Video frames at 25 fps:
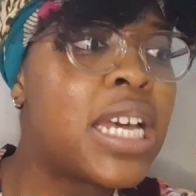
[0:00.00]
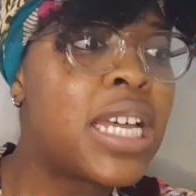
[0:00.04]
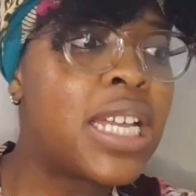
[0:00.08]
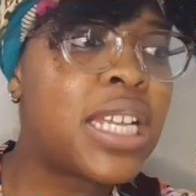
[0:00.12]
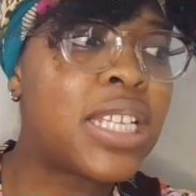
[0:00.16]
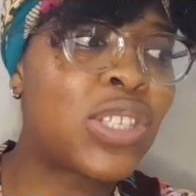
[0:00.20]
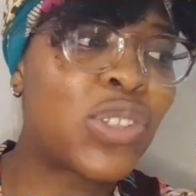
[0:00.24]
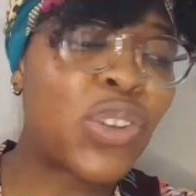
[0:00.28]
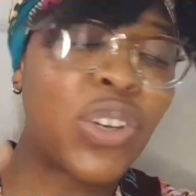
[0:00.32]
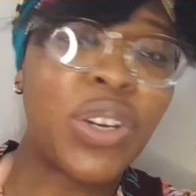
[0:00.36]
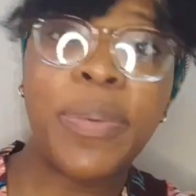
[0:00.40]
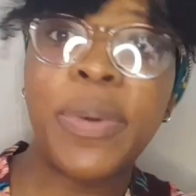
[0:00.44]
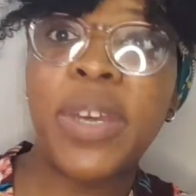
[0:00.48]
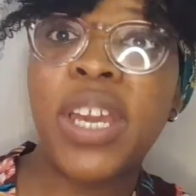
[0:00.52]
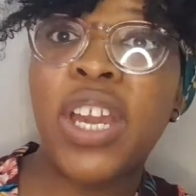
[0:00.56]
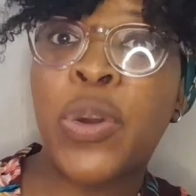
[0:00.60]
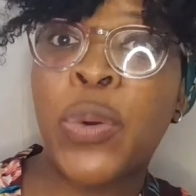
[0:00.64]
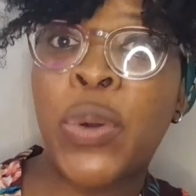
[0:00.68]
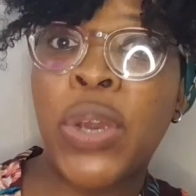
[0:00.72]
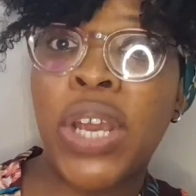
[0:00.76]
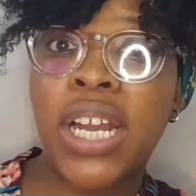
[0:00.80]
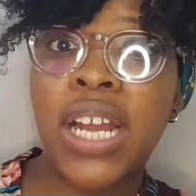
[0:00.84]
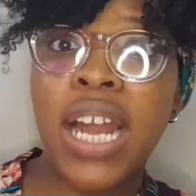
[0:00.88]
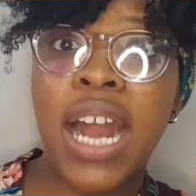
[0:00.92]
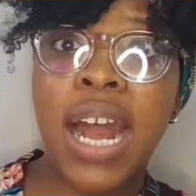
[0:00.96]
It's going to be a
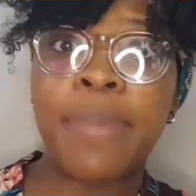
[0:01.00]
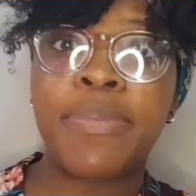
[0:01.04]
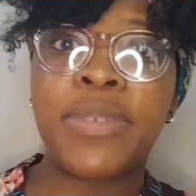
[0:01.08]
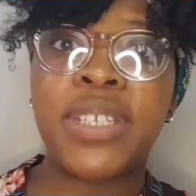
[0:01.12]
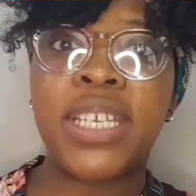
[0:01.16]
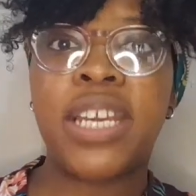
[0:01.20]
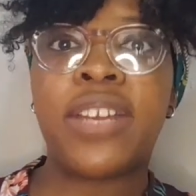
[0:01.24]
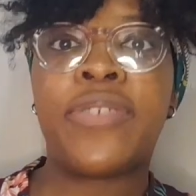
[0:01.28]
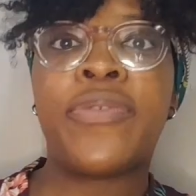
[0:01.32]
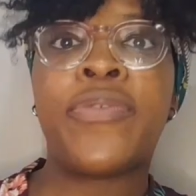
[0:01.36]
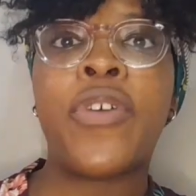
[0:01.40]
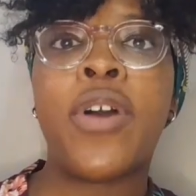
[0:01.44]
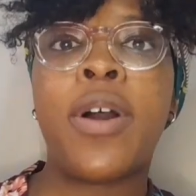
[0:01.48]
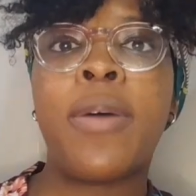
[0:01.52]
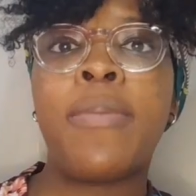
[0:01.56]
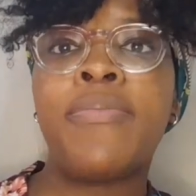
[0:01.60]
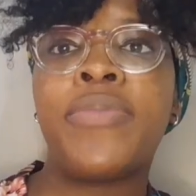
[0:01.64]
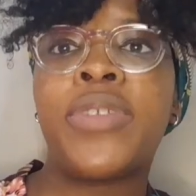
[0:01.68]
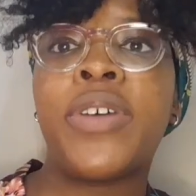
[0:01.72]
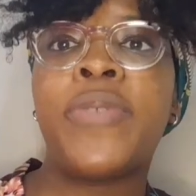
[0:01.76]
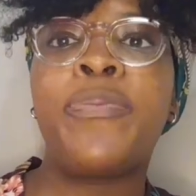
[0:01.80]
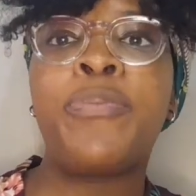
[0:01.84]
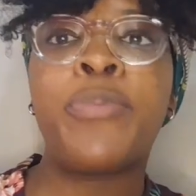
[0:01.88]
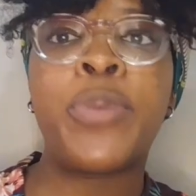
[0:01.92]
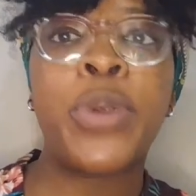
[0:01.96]
quick update from
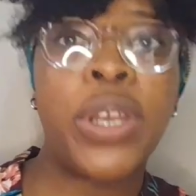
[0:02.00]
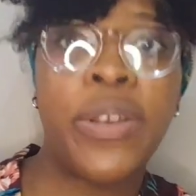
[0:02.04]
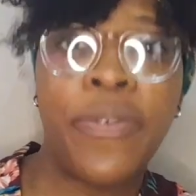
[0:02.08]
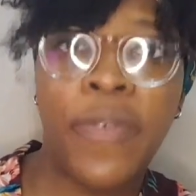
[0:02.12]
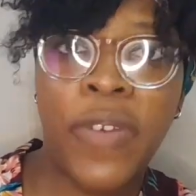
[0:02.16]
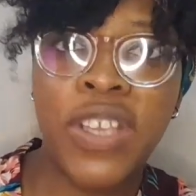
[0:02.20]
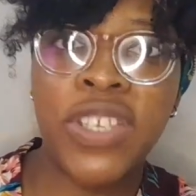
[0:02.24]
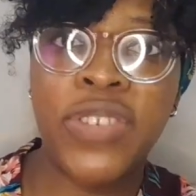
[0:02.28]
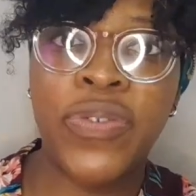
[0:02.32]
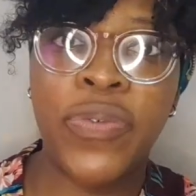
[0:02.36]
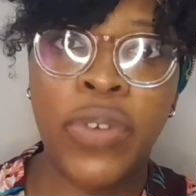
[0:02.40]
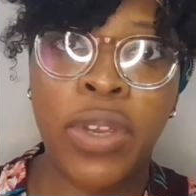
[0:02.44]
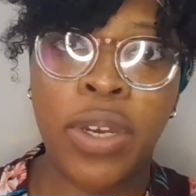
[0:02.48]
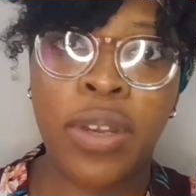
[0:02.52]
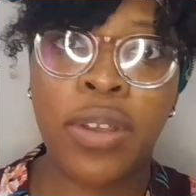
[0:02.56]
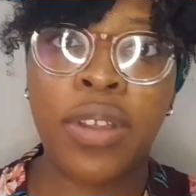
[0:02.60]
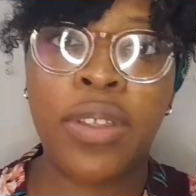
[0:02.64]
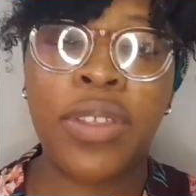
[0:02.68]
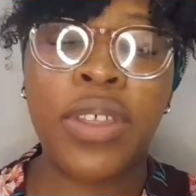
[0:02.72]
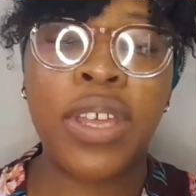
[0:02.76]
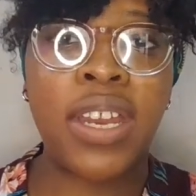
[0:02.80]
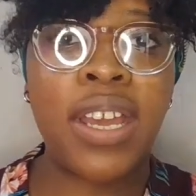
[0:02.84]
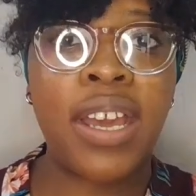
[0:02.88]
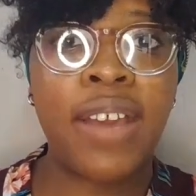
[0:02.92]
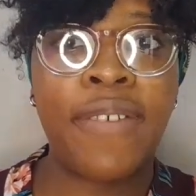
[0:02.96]
the previous video
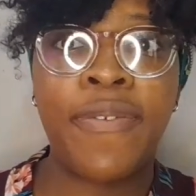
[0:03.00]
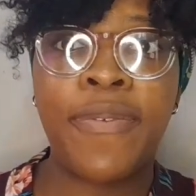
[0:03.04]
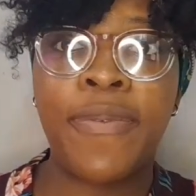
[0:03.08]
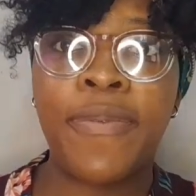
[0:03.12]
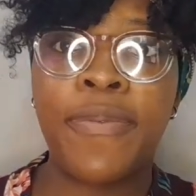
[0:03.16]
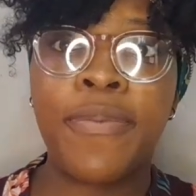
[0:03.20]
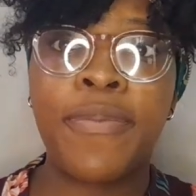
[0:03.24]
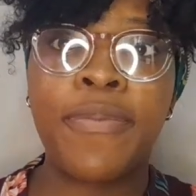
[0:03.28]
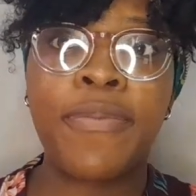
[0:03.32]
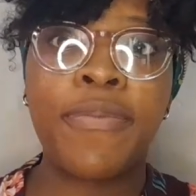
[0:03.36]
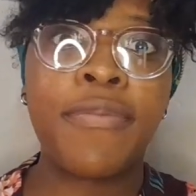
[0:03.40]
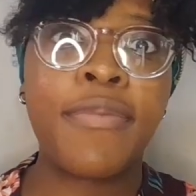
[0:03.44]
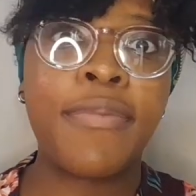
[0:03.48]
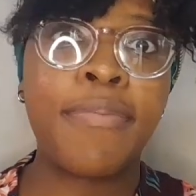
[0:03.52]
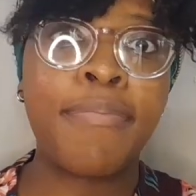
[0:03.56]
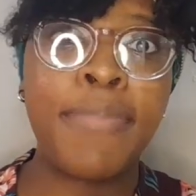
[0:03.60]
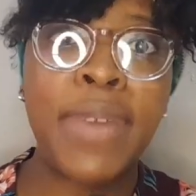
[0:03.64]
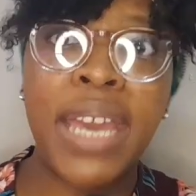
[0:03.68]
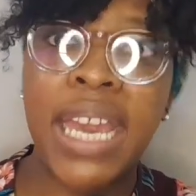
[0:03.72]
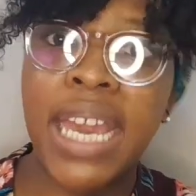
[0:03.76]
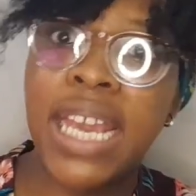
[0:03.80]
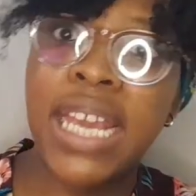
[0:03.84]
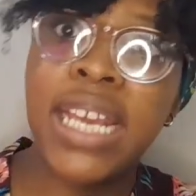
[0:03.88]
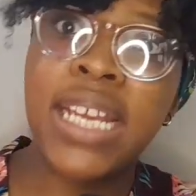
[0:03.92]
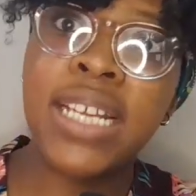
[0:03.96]
that I've
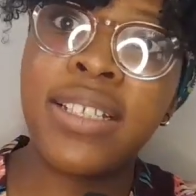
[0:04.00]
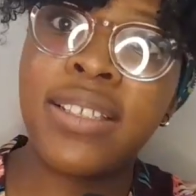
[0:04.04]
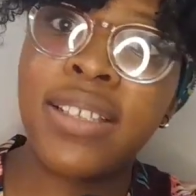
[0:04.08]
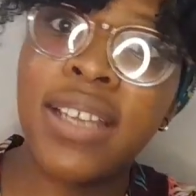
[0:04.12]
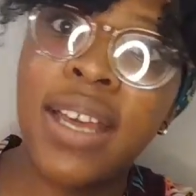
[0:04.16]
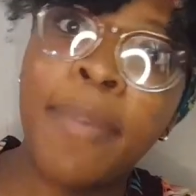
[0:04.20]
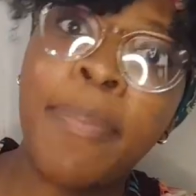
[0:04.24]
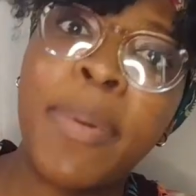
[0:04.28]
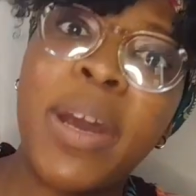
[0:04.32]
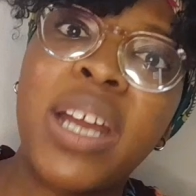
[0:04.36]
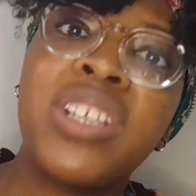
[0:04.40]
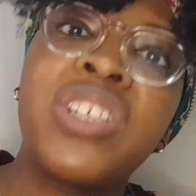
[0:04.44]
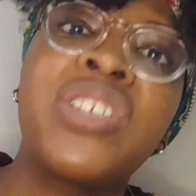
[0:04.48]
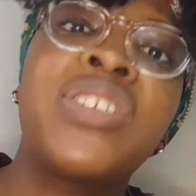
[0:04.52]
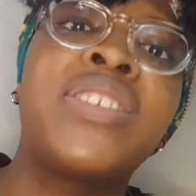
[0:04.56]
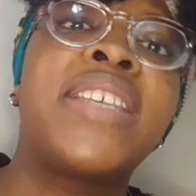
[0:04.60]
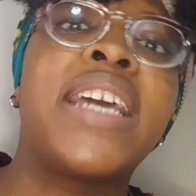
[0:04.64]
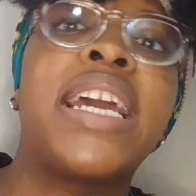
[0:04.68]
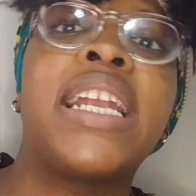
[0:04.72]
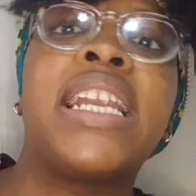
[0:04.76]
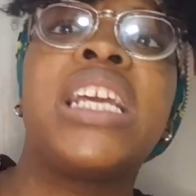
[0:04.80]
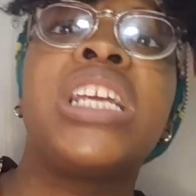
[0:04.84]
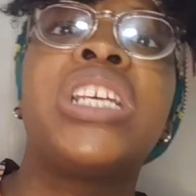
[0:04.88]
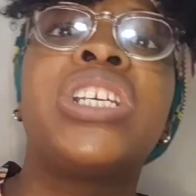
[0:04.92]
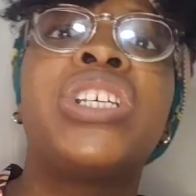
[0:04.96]
made about
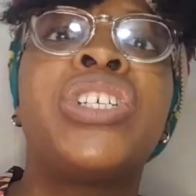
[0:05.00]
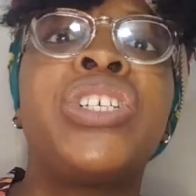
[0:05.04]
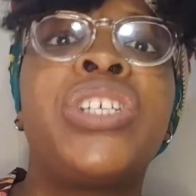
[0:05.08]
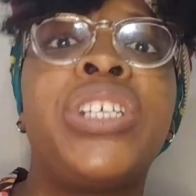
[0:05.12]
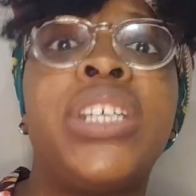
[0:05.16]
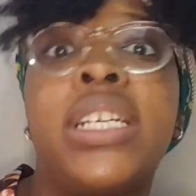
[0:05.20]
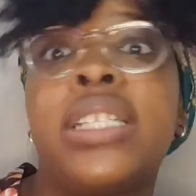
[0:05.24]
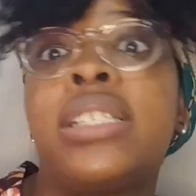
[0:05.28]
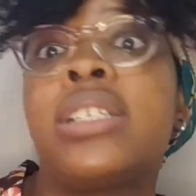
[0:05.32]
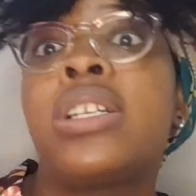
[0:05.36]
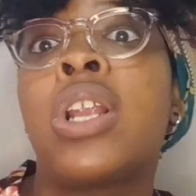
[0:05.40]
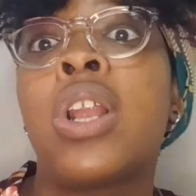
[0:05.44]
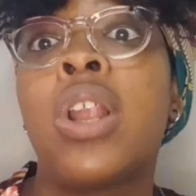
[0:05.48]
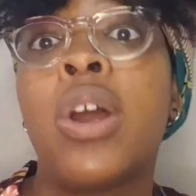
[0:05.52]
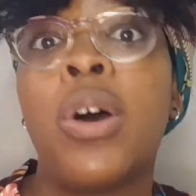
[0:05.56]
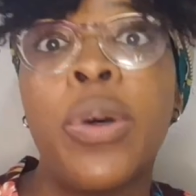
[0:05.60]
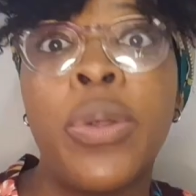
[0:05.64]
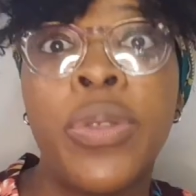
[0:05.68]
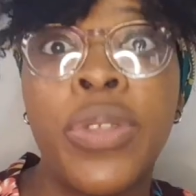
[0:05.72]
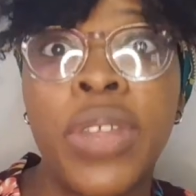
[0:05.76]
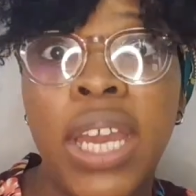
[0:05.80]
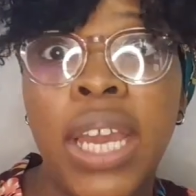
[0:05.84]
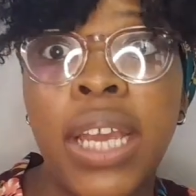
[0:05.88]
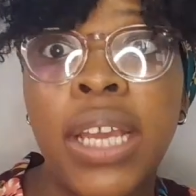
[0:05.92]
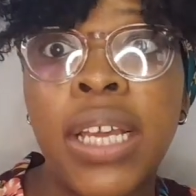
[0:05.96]
selling Shein
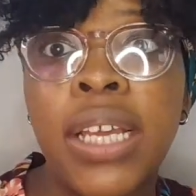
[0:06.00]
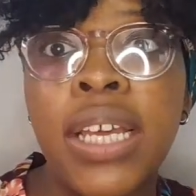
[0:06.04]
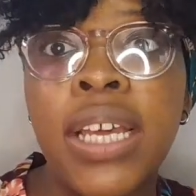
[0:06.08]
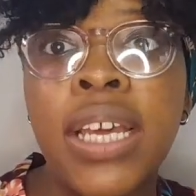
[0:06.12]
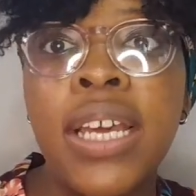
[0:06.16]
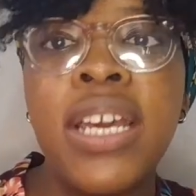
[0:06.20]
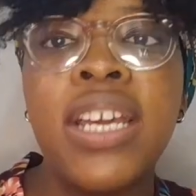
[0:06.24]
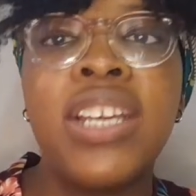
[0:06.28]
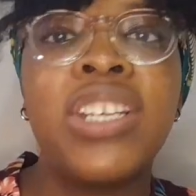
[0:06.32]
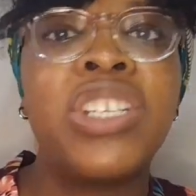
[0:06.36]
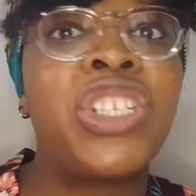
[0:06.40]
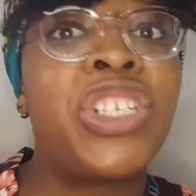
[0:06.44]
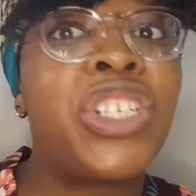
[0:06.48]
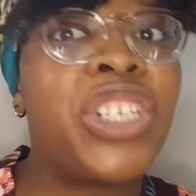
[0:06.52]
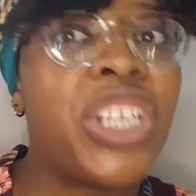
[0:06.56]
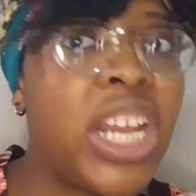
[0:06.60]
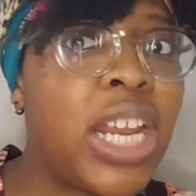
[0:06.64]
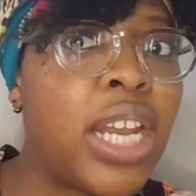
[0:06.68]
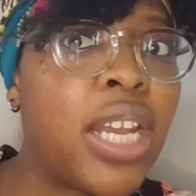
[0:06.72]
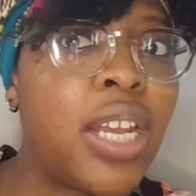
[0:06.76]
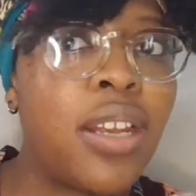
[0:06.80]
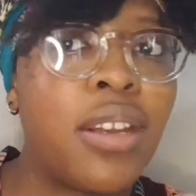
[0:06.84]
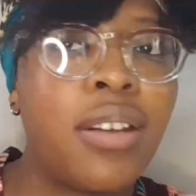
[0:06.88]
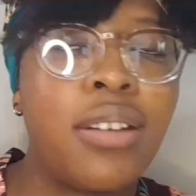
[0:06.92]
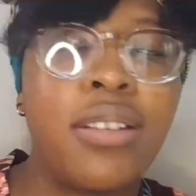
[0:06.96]
clothing. Shein?